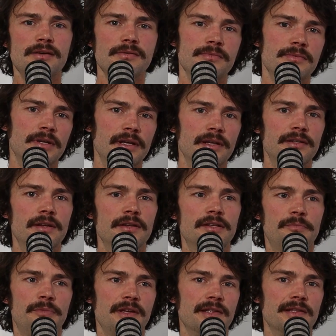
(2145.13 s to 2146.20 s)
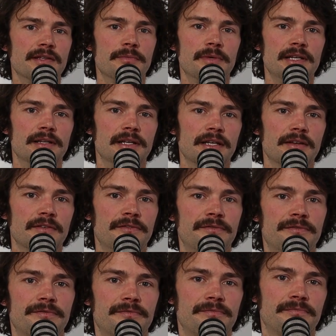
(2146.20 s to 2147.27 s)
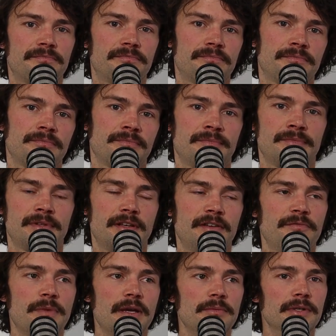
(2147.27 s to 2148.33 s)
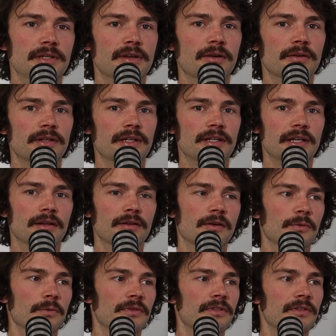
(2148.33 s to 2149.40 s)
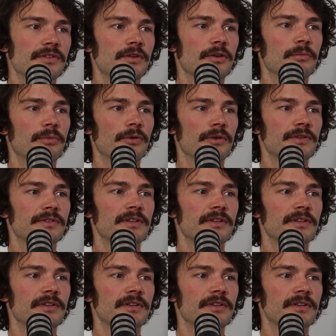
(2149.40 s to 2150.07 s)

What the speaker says: It depends. I mean, like if maybe you don't get along with a certain person,